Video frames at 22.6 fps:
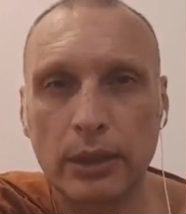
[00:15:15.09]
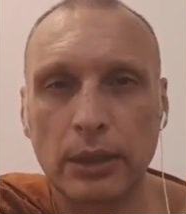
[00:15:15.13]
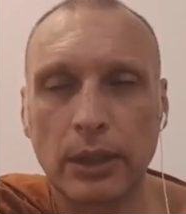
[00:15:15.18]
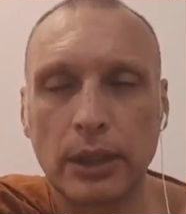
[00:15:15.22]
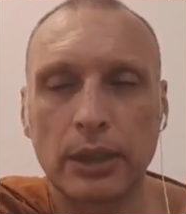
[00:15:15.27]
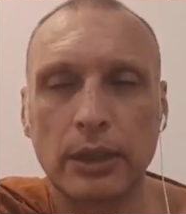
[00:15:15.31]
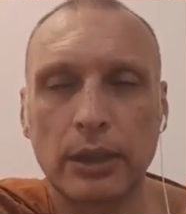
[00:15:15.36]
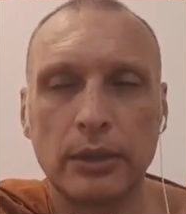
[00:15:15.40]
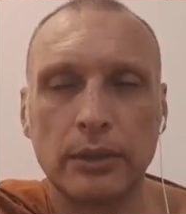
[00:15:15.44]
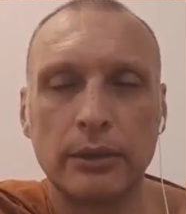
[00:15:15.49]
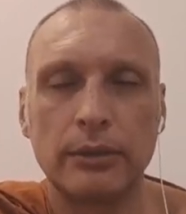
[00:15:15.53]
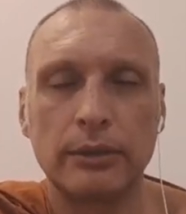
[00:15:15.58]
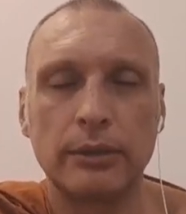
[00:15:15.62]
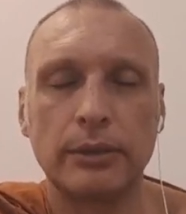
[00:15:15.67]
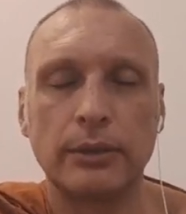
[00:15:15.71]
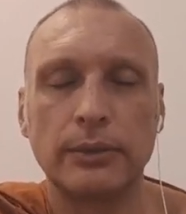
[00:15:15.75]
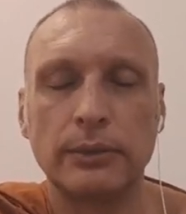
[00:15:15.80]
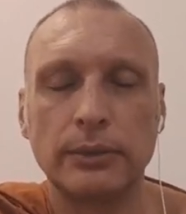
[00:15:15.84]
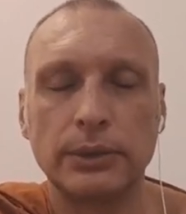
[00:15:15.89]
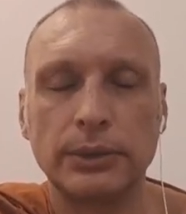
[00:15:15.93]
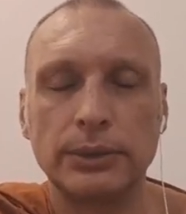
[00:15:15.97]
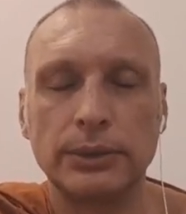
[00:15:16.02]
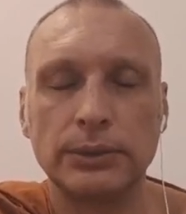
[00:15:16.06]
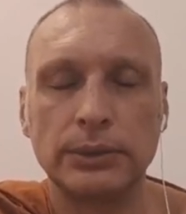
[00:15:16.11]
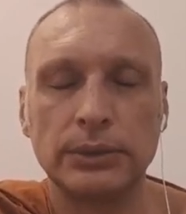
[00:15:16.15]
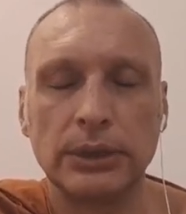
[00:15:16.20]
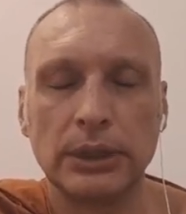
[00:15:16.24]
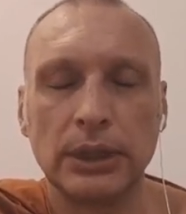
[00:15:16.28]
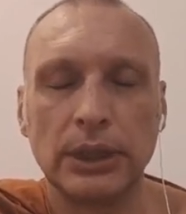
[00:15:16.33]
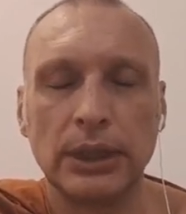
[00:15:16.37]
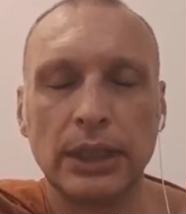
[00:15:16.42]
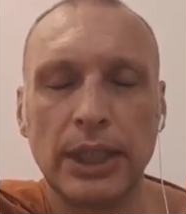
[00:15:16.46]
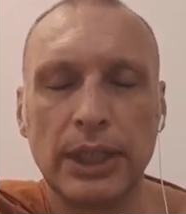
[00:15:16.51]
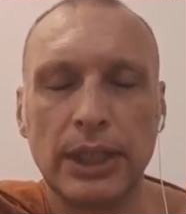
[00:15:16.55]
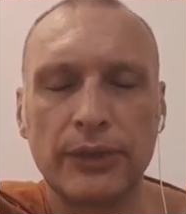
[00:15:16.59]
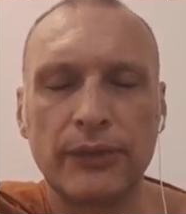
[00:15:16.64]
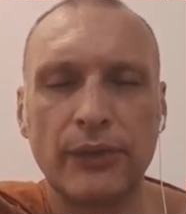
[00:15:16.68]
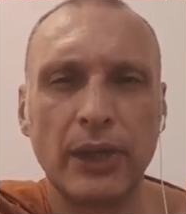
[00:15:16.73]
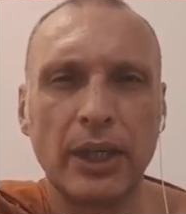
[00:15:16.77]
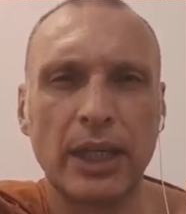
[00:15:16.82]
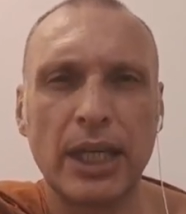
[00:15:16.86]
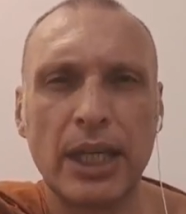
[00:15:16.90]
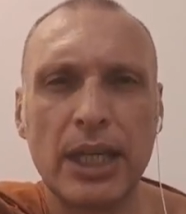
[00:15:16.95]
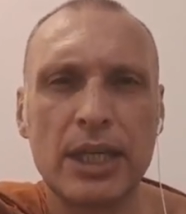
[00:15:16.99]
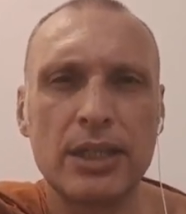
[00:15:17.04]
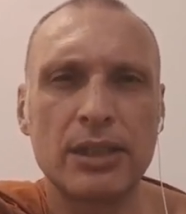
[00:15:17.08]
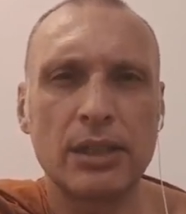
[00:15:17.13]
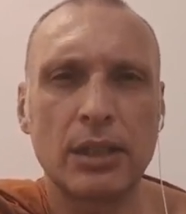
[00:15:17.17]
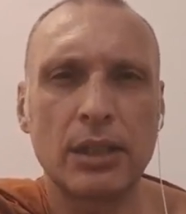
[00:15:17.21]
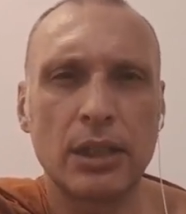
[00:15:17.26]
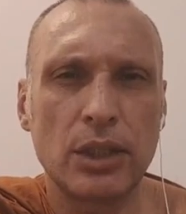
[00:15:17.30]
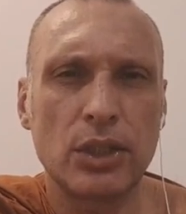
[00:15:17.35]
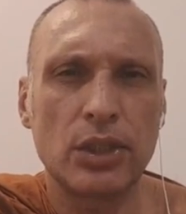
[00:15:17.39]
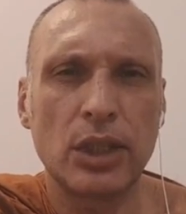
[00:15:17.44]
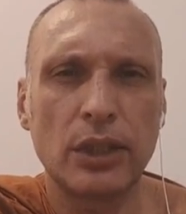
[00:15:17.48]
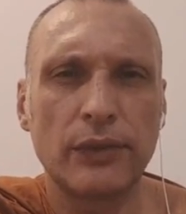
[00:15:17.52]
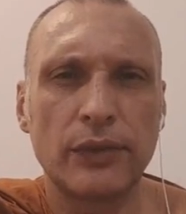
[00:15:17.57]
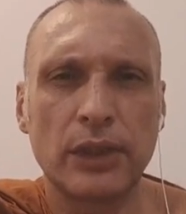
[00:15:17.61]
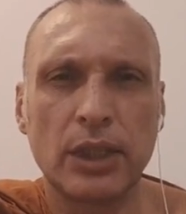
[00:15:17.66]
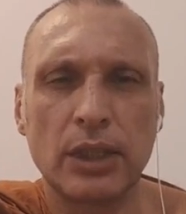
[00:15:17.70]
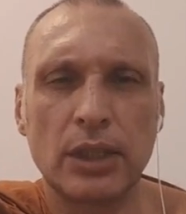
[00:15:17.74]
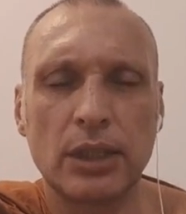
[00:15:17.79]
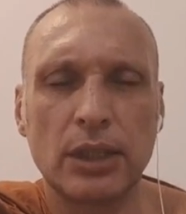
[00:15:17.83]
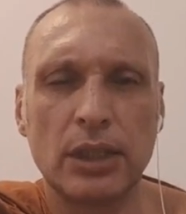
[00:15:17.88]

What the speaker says: Like you, it's very easy to shift in